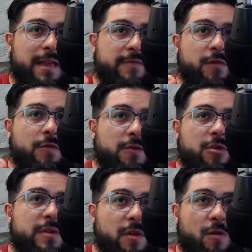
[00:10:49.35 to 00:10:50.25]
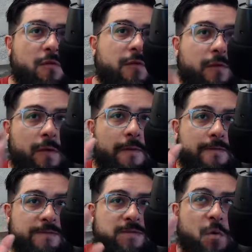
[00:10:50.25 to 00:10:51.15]
have grown globally over
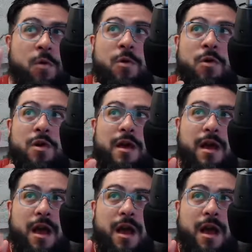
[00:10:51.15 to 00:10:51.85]
400%